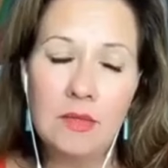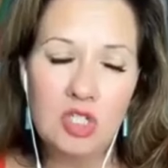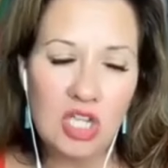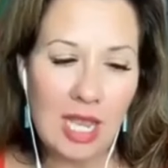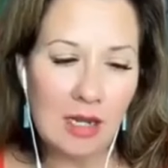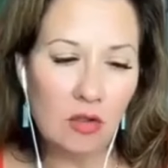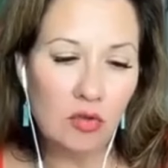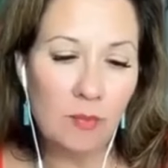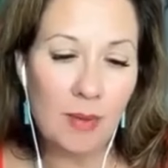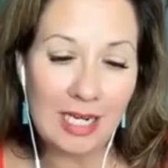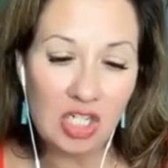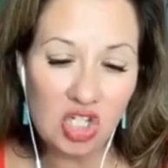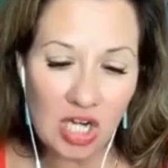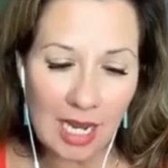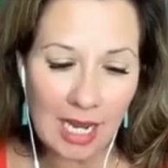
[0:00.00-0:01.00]
channeled
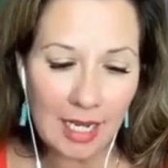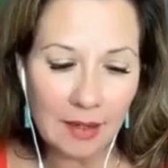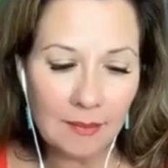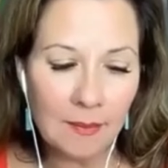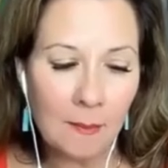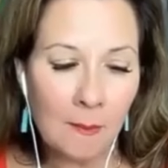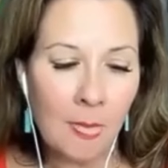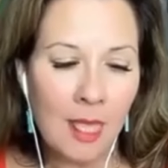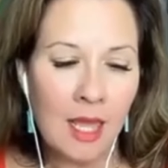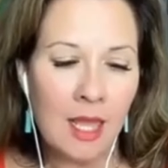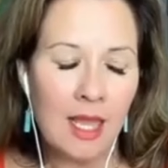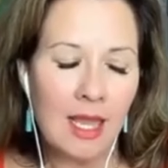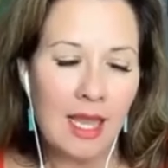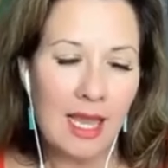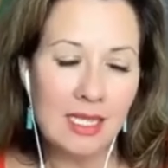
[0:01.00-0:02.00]
by JM.
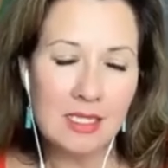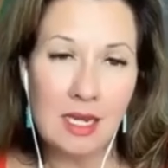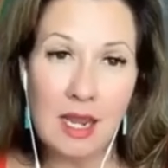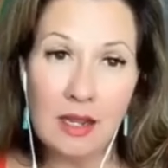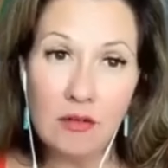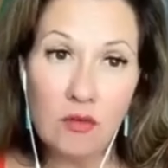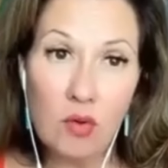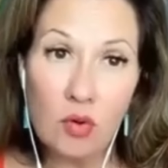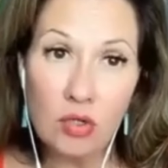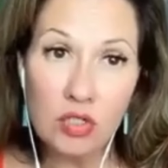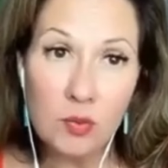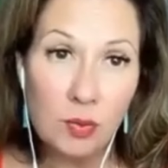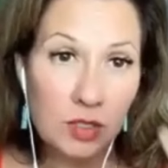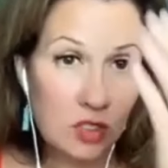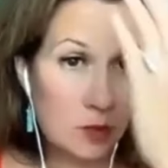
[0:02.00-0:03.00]
It has a lot of
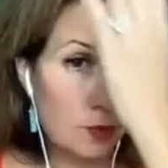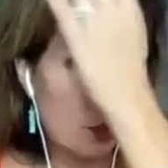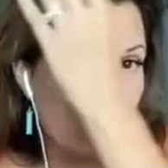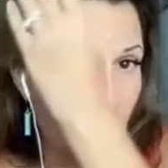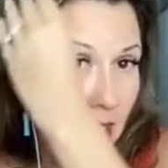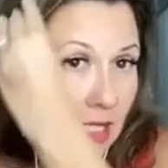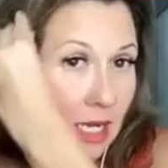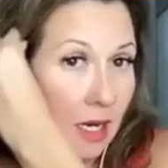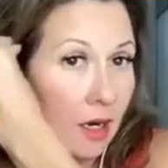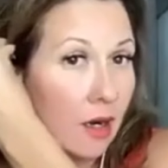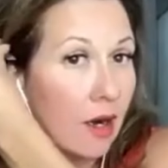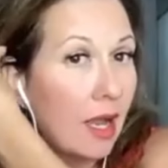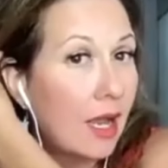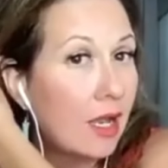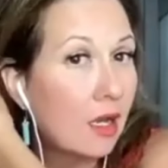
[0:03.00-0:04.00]
course principles in
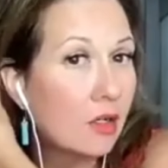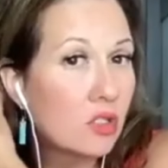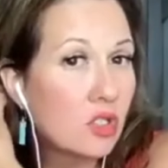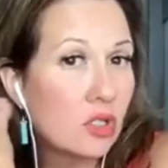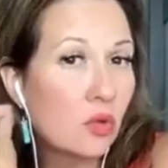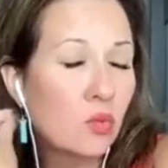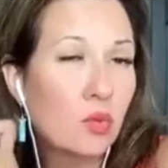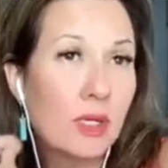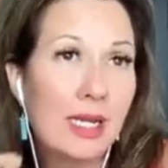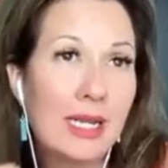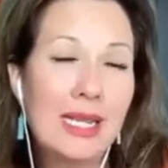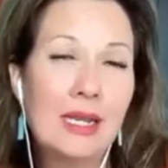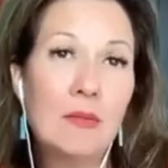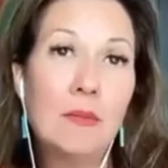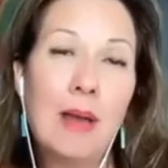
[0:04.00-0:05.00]
there. I also
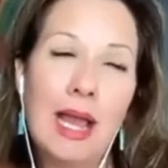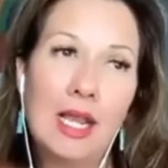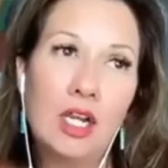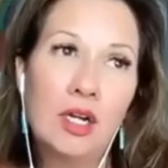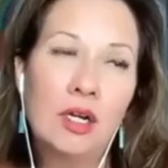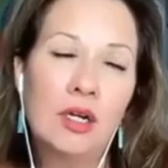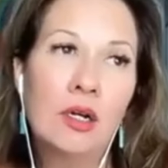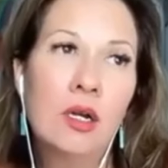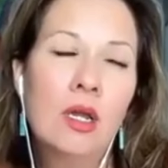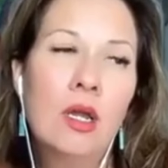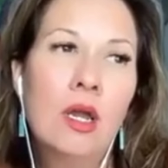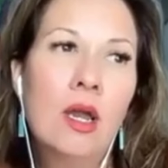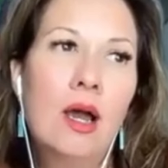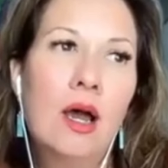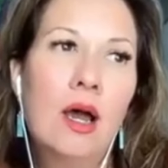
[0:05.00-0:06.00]
really admire
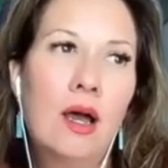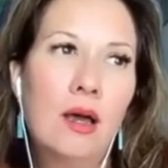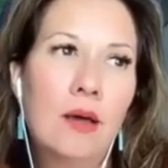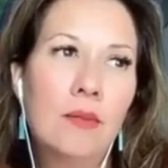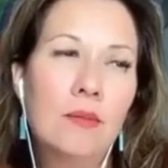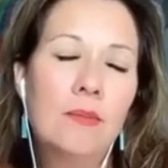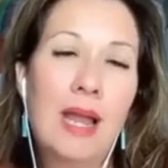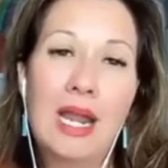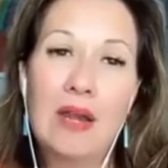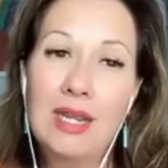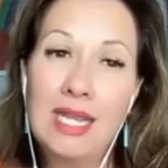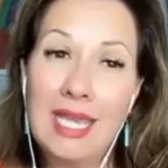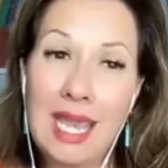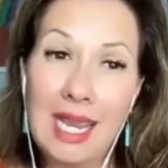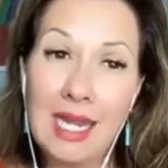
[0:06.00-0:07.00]

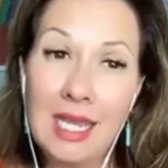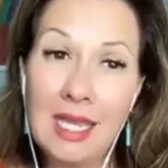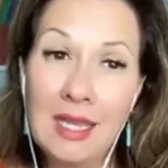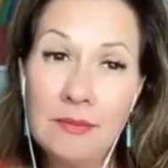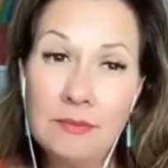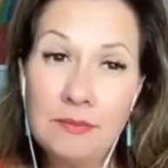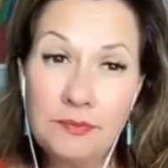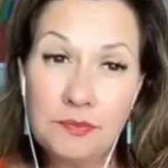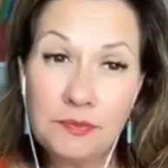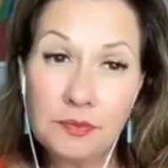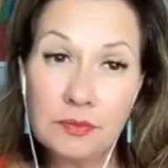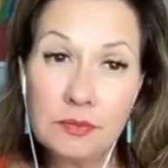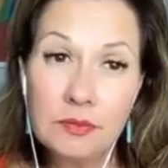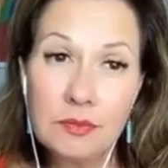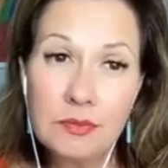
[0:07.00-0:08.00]
Byron Katie,
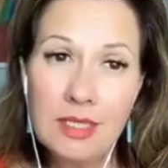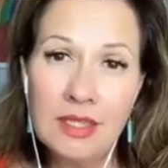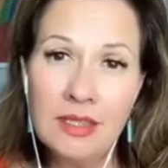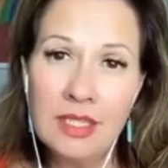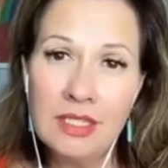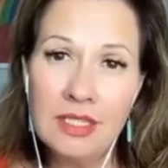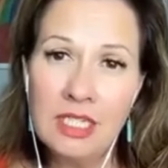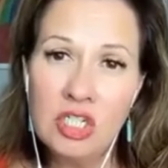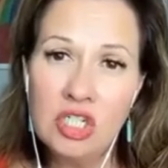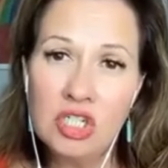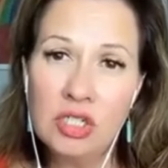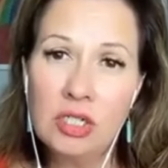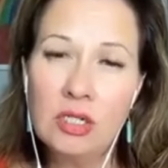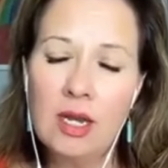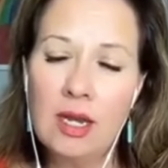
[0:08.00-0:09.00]
the
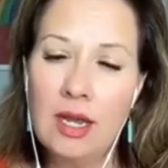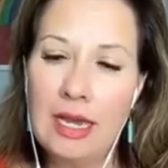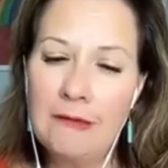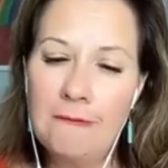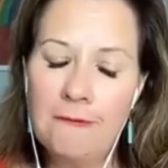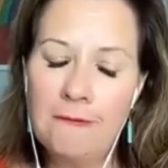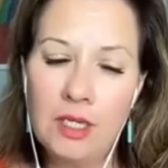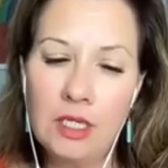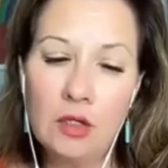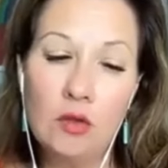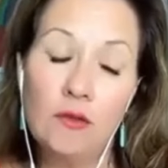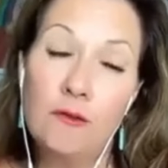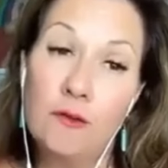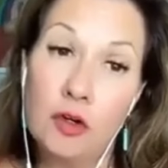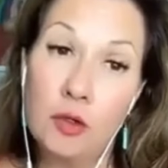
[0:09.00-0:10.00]
teacher. I
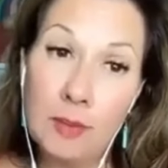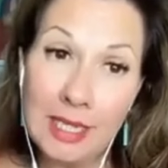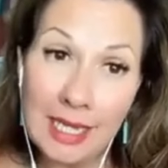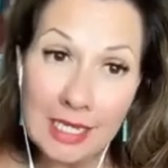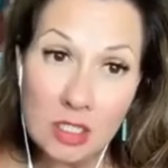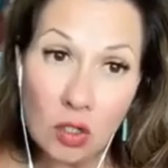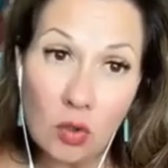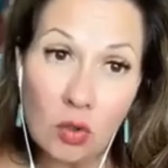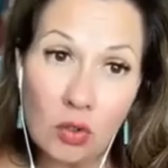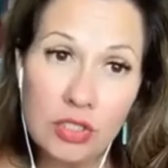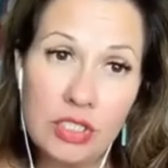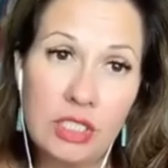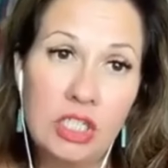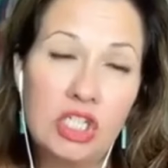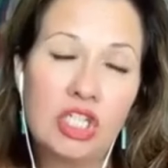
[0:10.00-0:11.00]
feel for me as a
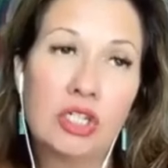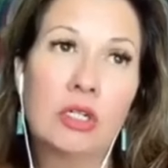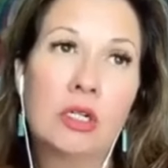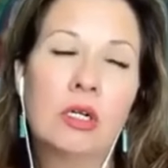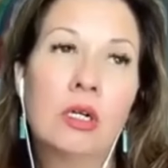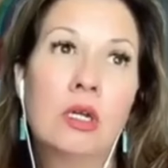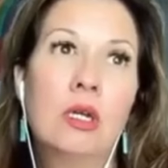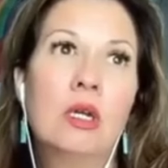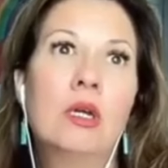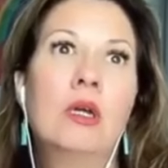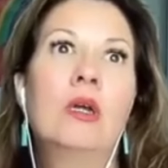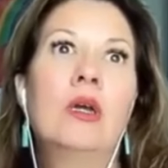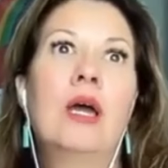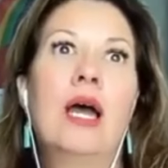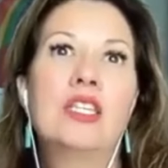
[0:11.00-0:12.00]
course teacher,
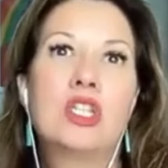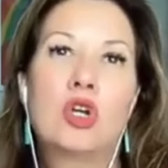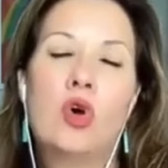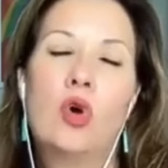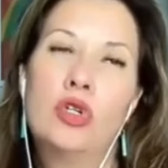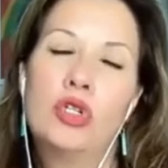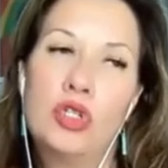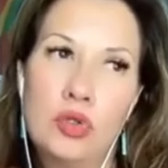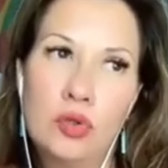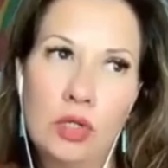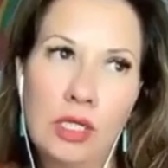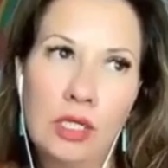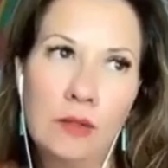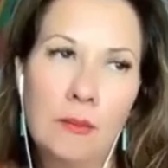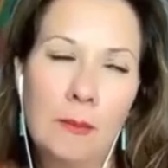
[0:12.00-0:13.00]
as a course
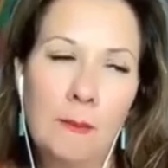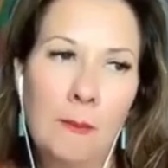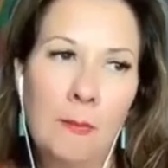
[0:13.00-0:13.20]
student,